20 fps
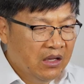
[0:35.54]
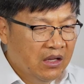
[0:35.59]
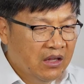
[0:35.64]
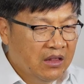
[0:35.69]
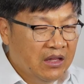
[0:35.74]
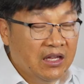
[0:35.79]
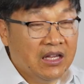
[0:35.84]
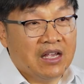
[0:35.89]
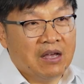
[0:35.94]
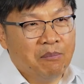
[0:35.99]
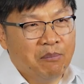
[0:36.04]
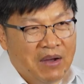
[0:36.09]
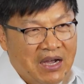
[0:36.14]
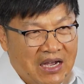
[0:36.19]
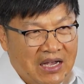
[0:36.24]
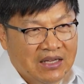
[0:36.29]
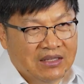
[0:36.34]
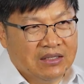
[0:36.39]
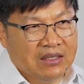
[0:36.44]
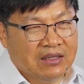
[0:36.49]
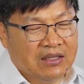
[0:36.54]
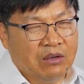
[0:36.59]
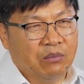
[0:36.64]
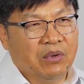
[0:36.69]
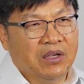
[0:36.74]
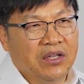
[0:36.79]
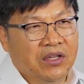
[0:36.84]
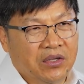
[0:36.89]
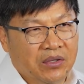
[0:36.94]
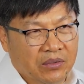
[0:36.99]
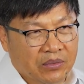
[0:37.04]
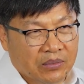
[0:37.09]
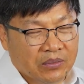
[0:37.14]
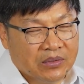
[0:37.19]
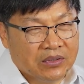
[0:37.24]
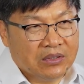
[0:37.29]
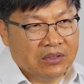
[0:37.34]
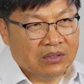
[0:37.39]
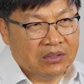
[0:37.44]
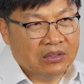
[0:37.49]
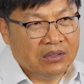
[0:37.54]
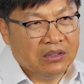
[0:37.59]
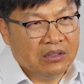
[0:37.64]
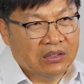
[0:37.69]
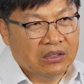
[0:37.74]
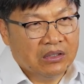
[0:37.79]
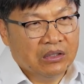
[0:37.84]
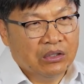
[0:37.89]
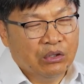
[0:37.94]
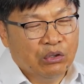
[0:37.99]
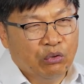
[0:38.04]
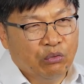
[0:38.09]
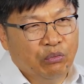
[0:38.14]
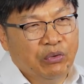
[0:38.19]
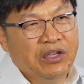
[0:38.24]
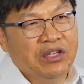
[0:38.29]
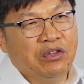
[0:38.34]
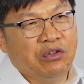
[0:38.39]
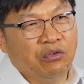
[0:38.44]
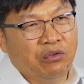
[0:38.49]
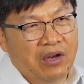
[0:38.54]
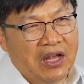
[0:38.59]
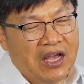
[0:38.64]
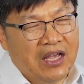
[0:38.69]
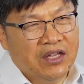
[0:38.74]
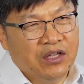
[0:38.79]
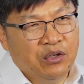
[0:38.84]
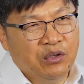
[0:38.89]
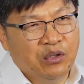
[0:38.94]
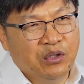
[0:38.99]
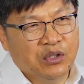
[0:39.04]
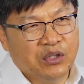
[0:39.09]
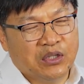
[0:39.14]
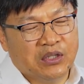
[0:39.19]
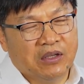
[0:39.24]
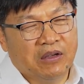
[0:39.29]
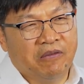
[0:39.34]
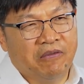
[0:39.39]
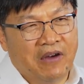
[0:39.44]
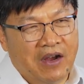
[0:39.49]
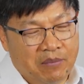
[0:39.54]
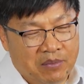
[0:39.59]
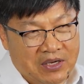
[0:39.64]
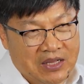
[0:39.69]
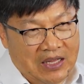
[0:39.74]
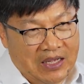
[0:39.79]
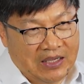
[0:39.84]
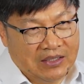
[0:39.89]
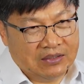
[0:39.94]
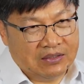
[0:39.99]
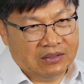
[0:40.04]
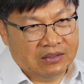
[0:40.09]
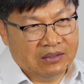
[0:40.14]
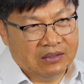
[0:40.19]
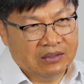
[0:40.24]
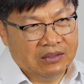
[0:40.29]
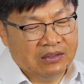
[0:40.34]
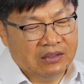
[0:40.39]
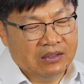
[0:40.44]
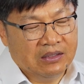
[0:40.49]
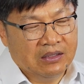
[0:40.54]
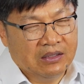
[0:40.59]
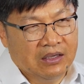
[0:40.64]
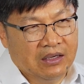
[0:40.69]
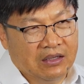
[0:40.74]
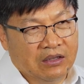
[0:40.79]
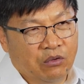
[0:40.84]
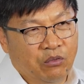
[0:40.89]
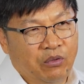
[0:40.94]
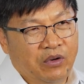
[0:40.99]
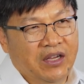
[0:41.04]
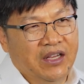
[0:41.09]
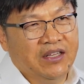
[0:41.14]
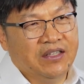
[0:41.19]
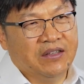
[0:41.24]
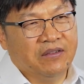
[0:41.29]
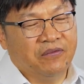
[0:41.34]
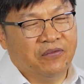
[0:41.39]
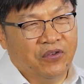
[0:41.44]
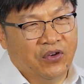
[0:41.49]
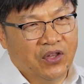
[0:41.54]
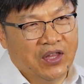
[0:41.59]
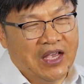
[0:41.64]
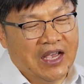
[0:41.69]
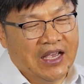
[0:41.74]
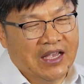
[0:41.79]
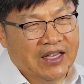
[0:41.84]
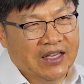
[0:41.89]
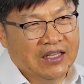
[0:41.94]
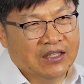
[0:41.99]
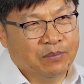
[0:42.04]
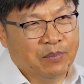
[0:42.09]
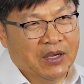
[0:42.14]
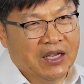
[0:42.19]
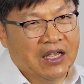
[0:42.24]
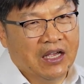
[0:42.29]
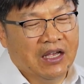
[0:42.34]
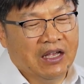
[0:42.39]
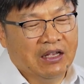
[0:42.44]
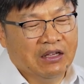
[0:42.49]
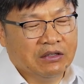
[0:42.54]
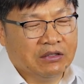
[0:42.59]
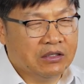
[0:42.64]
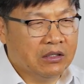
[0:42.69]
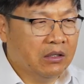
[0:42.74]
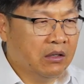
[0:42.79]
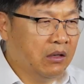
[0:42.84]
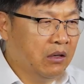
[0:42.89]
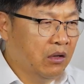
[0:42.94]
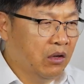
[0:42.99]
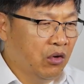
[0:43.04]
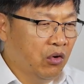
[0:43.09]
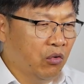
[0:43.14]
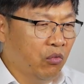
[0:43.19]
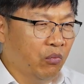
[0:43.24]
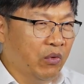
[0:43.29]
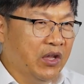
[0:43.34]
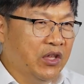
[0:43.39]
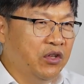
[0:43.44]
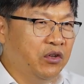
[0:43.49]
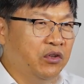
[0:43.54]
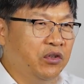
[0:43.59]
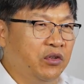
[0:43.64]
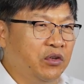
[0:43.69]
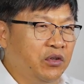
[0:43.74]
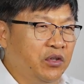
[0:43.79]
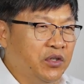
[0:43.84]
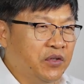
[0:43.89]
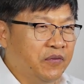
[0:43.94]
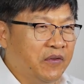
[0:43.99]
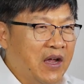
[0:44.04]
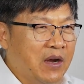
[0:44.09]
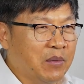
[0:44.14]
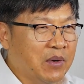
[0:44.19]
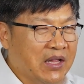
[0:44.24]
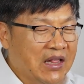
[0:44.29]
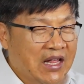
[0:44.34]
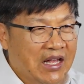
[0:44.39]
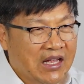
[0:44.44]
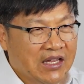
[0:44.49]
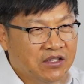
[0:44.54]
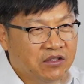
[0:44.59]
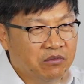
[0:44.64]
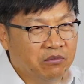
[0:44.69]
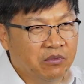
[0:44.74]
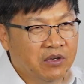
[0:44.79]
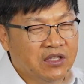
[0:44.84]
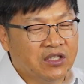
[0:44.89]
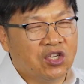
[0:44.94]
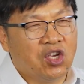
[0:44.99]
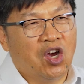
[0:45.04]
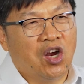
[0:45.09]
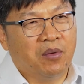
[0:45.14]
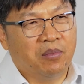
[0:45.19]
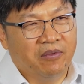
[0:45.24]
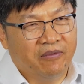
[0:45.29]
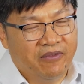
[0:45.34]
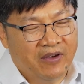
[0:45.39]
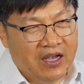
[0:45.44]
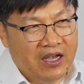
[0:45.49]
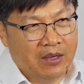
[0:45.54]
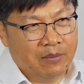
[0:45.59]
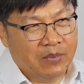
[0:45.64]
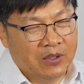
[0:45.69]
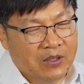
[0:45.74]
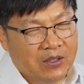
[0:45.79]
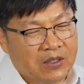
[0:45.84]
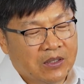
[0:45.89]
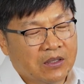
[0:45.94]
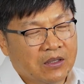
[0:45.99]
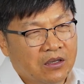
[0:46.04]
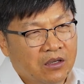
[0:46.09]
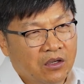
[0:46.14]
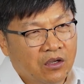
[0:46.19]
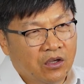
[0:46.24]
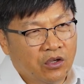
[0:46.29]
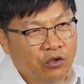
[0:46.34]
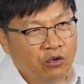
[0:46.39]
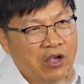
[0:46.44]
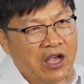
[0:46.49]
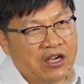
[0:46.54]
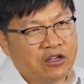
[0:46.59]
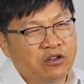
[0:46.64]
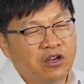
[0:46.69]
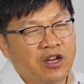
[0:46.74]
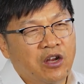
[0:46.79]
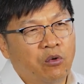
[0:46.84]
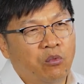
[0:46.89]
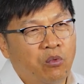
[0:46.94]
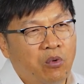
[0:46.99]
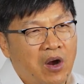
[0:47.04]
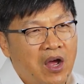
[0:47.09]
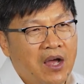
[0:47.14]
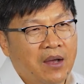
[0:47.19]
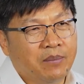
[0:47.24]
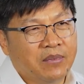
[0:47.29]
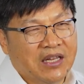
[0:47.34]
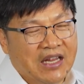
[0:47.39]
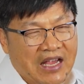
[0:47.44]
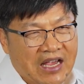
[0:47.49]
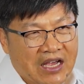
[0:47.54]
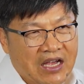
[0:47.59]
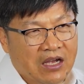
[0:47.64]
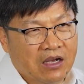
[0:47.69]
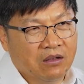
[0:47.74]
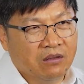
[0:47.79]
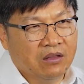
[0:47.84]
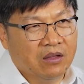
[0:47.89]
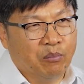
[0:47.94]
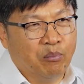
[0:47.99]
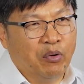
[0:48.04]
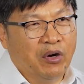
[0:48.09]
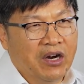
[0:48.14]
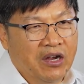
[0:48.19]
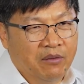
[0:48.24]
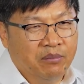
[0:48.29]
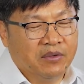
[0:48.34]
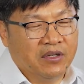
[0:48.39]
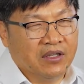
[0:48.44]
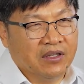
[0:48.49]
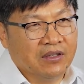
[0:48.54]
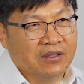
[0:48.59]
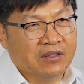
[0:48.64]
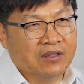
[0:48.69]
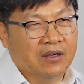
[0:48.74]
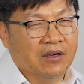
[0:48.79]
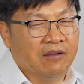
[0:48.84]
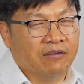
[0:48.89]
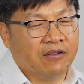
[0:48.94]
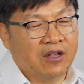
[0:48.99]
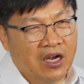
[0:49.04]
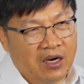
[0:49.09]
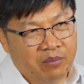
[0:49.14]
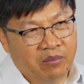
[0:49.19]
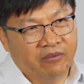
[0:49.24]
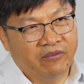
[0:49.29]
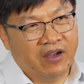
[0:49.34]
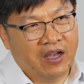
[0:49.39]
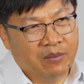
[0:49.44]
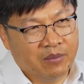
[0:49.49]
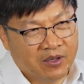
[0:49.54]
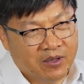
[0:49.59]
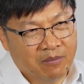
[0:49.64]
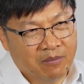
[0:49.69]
The composite that we use, we do not use fiberglass. And the reason for that is because when you use fiberglass with carbon fiber, you actually rub down the properties of carbon fiber